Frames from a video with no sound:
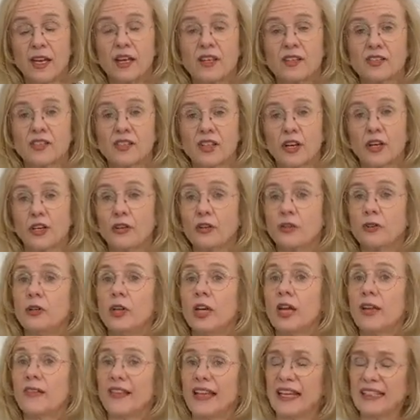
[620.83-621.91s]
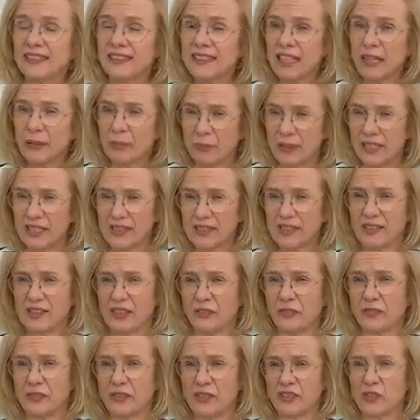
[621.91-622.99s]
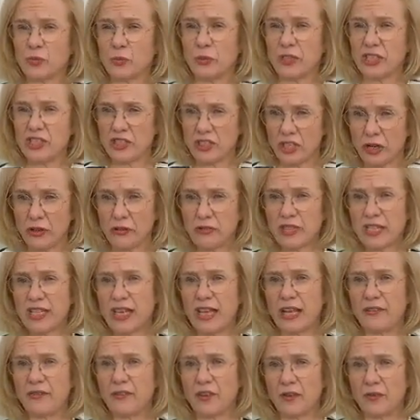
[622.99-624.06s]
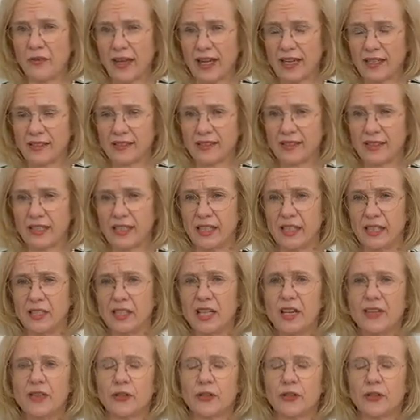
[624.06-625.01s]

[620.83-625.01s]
So that's our biggest difference. We don't have a vaccine.